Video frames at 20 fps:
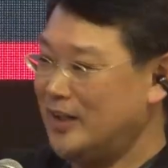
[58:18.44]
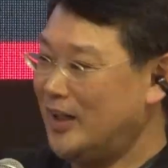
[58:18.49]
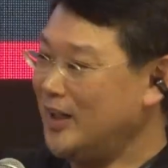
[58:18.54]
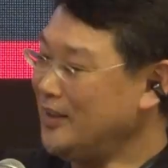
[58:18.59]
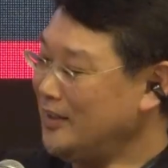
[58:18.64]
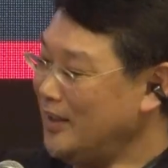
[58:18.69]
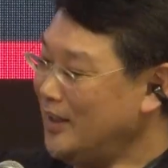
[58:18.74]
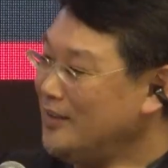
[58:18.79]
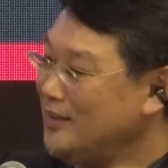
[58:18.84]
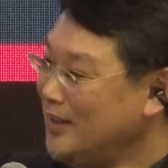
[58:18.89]

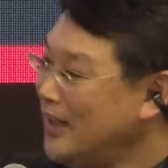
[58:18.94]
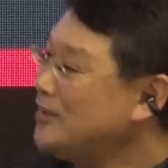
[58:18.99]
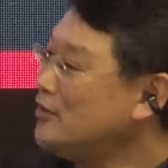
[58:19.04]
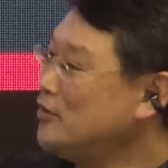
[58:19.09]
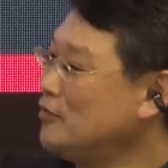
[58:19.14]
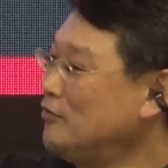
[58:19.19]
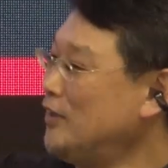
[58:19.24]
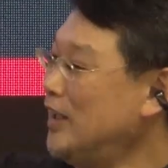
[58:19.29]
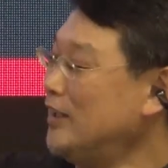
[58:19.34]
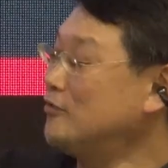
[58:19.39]
I like
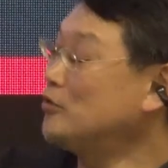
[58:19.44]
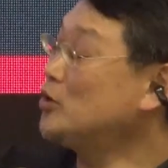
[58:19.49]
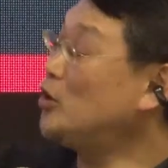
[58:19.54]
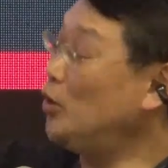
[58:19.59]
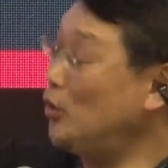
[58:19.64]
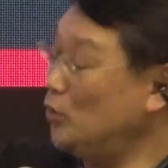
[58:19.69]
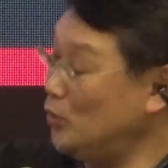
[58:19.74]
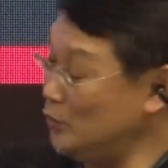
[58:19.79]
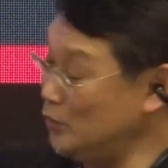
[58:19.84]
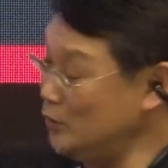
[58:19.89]
to write
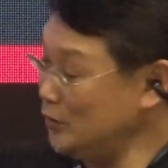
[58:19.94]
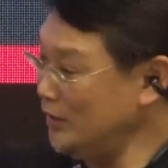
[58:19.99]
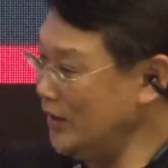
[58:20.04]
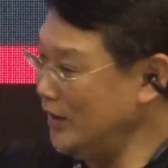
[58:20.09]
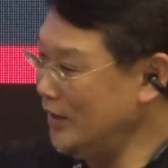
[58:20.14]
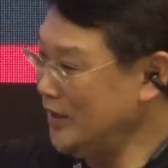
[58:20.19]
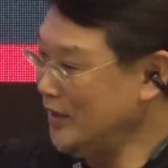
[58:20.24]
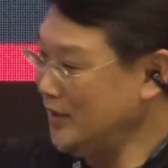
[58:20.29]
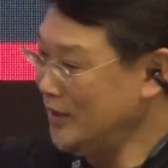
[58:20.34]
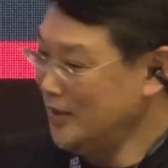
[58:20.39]
code,
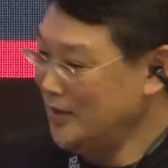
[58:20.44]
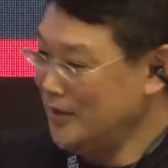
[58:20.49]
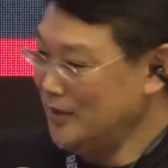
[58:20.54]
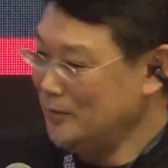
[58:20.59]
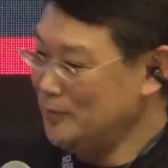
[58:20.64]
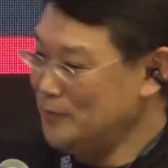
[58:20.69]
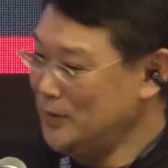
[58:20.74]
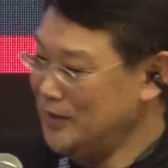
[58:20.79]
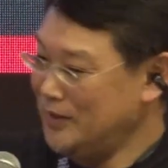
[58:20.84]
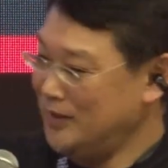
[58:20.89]

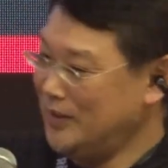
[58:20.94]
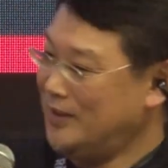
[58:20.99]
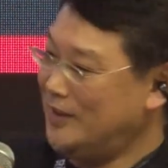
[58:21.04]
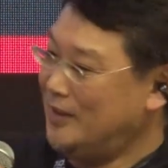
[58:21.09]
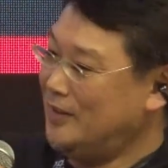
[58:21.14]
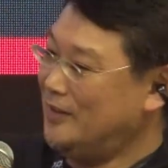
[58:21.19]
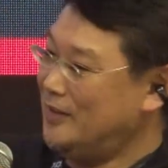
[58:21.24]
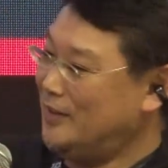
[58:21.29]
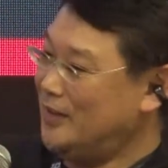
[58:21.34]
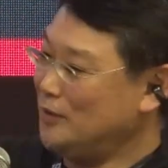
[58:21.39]
but
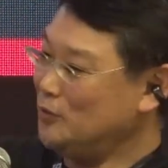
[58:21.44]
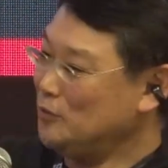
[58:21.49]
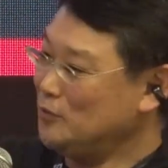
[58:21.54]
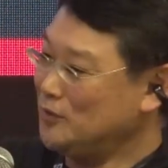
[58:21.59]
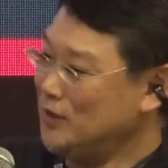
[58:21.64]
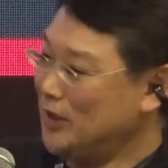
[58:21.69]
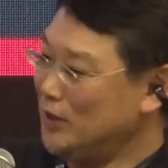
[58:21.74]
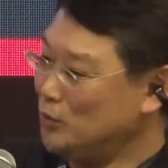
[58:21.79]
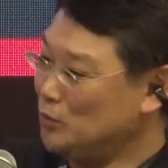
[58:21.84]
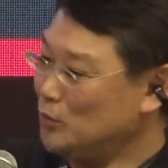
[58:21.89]
I
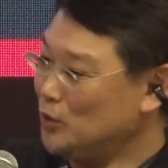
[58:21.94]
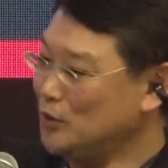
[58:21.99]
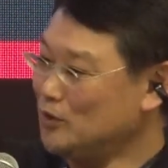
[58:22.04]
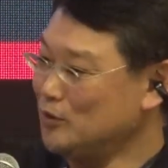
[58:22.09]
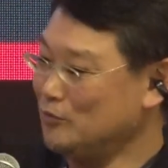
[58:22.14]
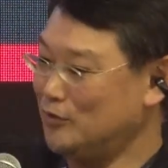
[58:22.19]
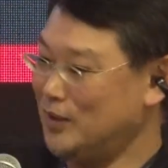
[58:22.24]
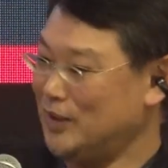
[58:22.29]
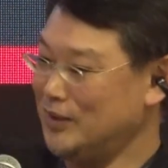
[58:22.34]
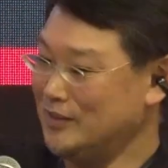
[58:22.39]
don't want
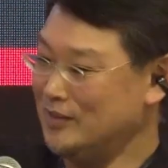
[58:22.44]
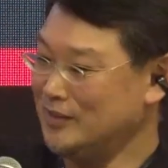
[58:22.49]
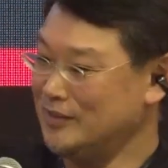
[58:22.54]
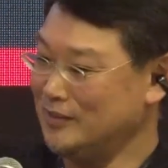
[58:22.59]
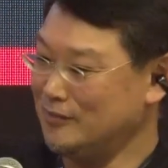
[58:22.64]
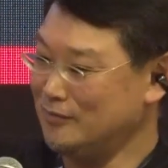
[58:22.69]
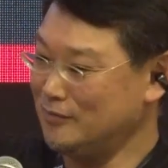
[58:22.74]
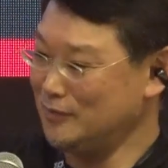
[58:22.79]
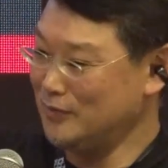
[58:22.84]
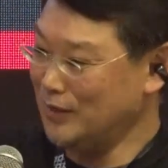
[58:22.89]
to
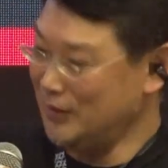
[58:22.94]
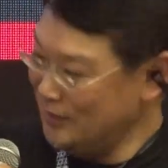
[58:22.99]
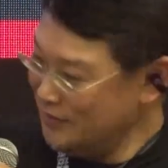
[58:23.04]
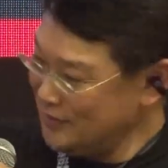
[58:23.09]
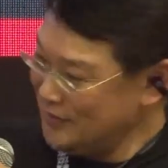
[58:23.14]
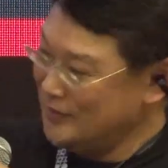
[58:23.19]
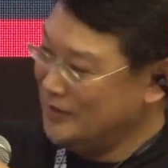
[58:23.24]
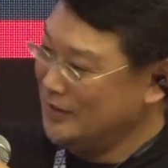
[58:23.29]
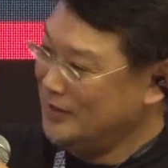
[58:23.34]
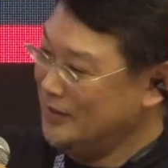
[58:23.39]

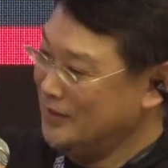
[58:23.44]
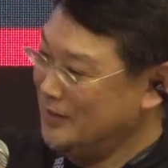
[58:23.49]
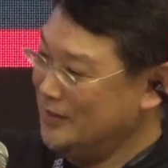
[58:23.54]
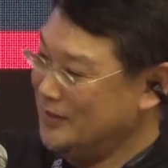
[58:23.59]
write